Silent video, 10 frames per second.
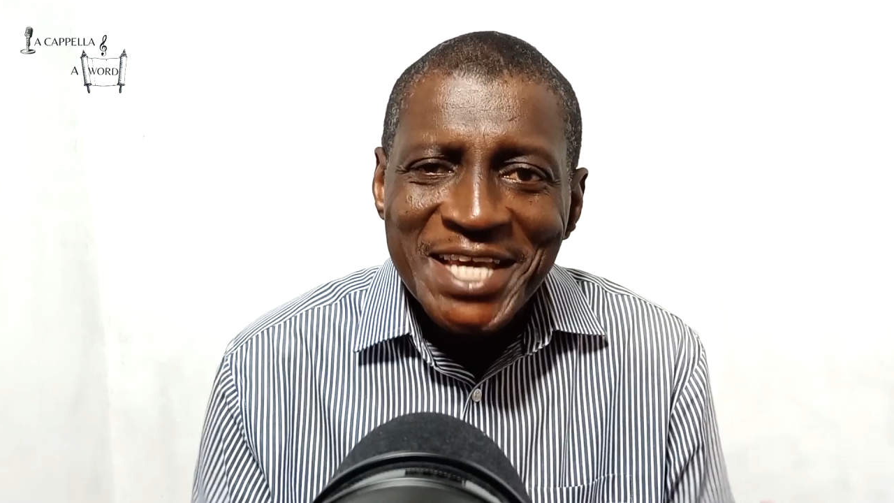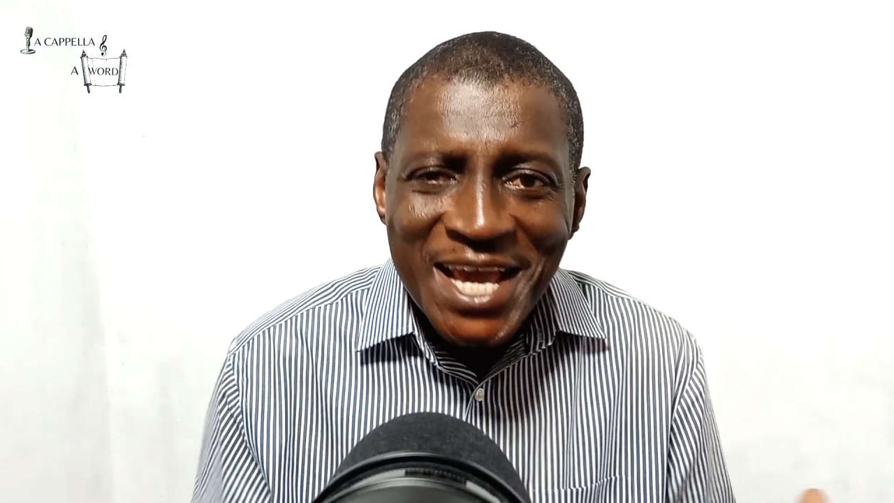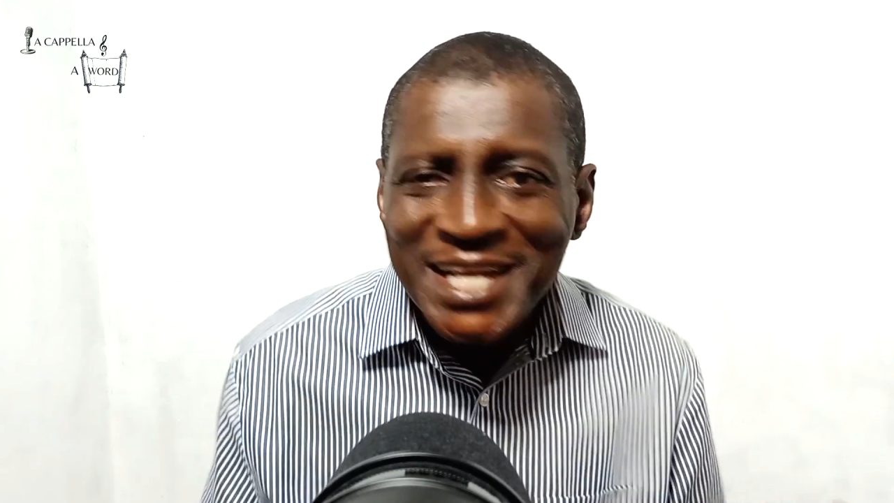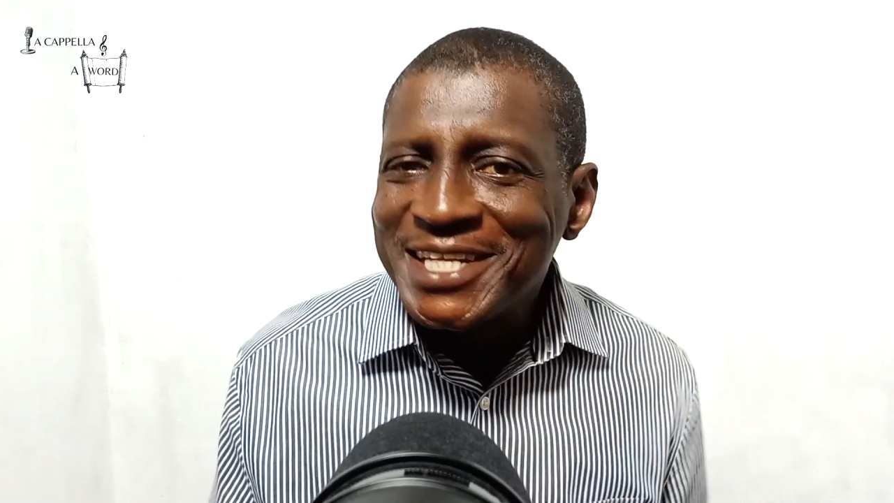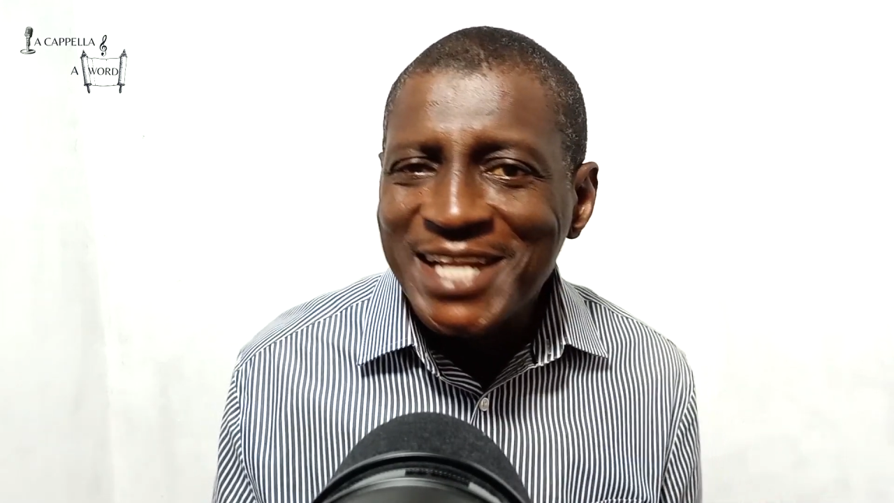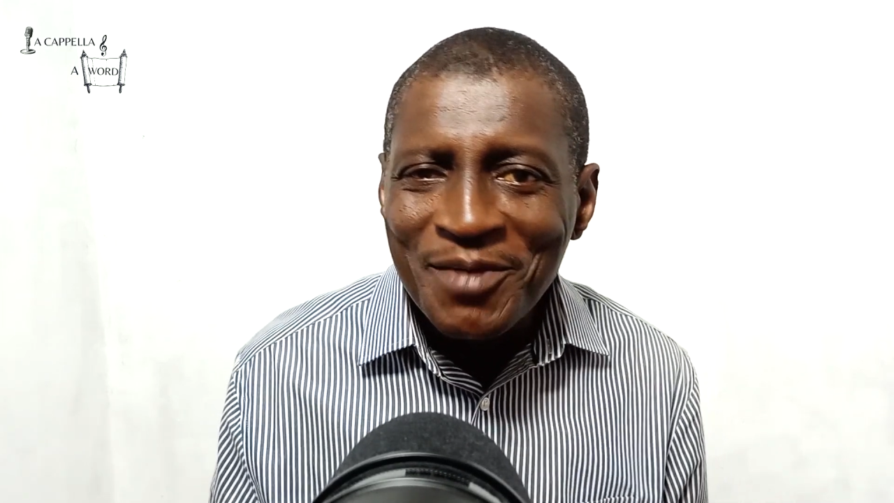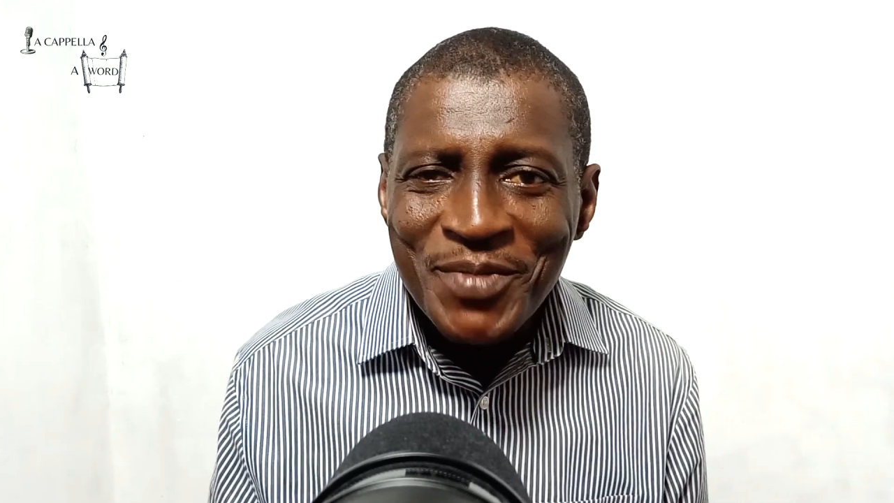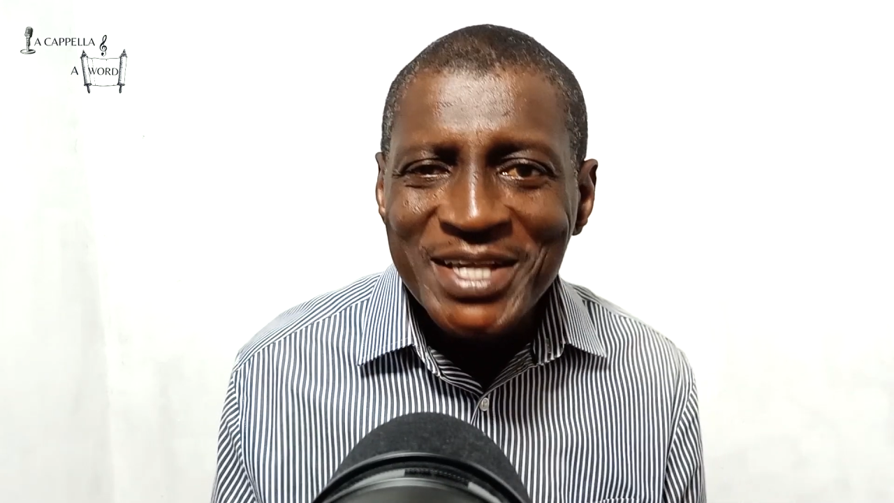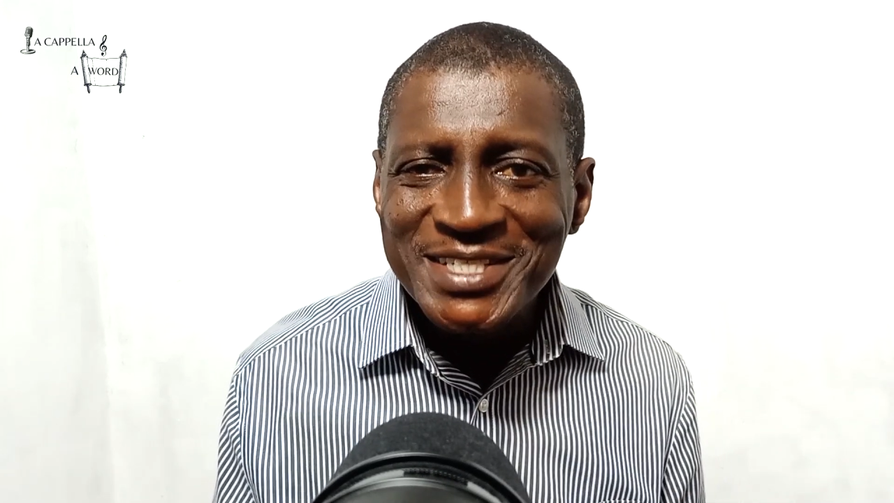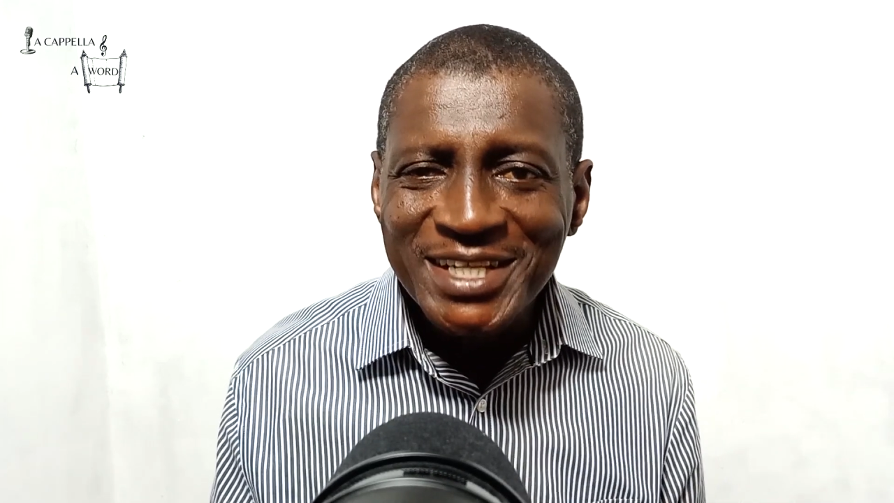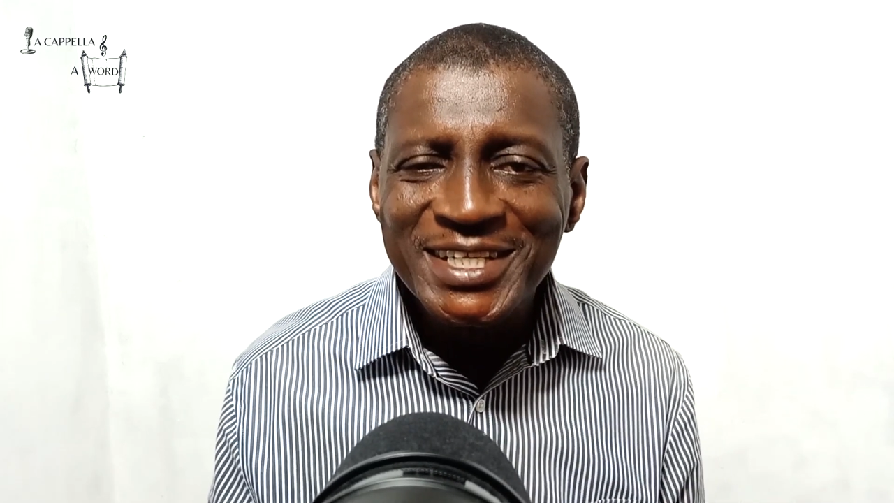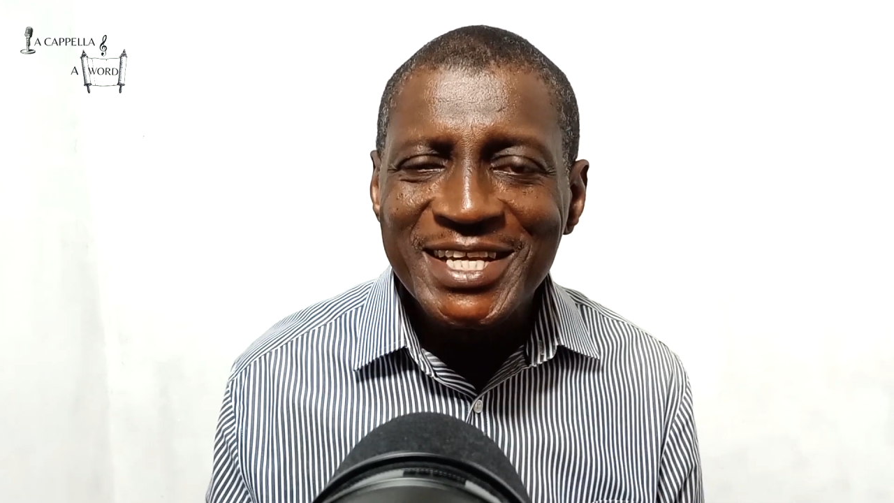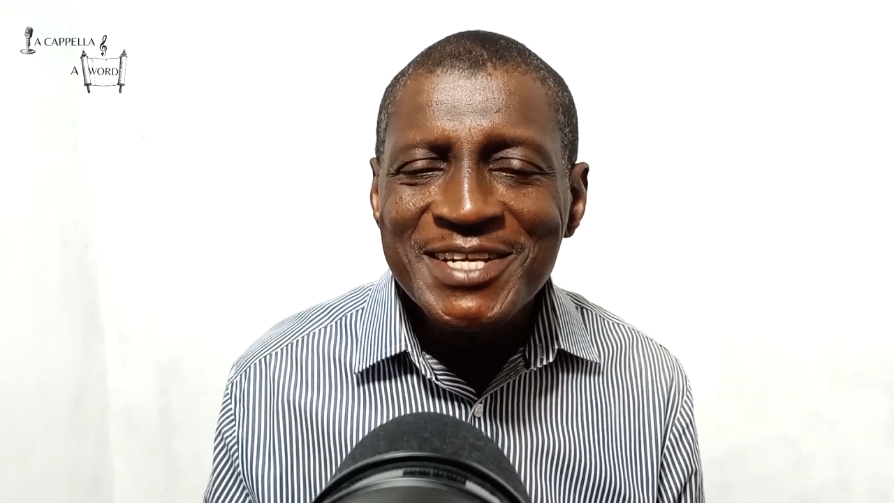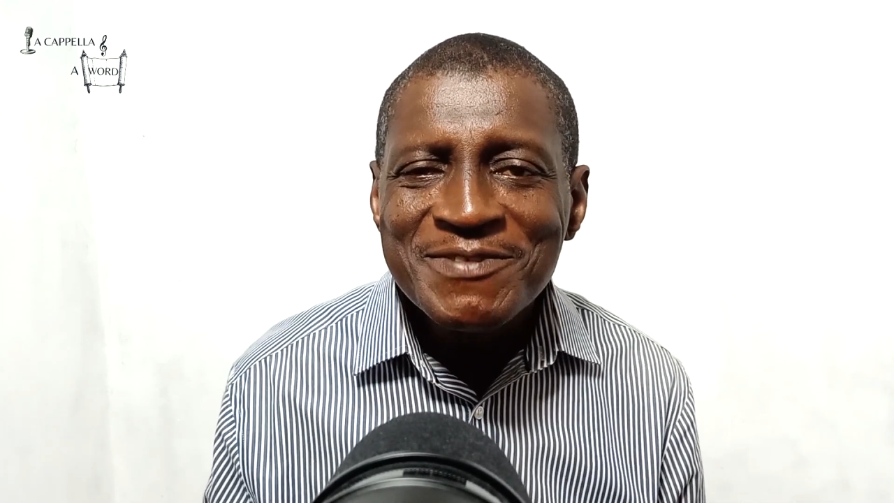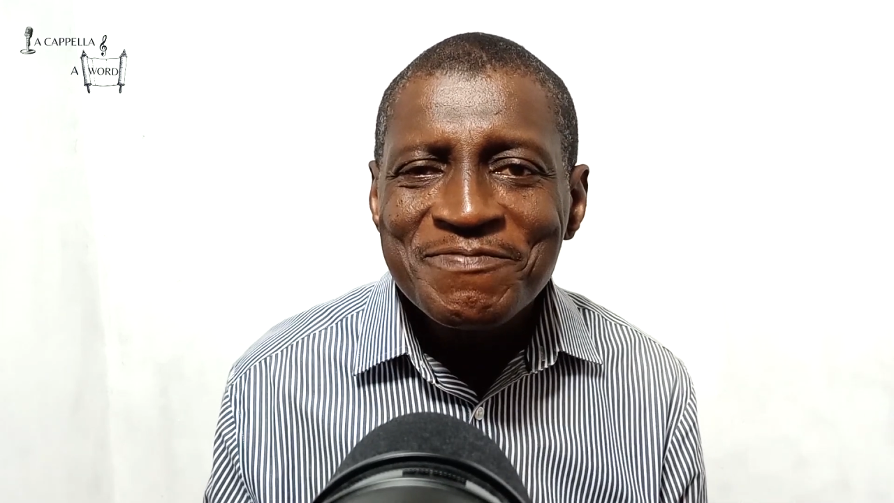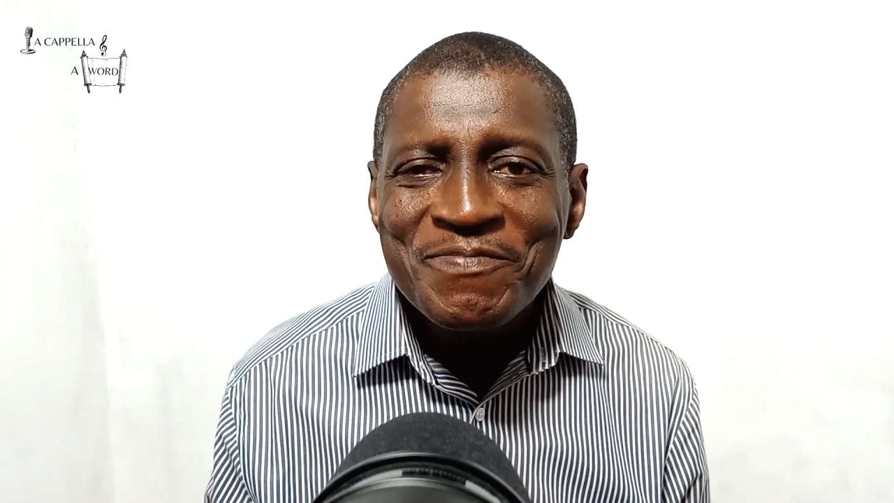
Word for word: the end, amazingly.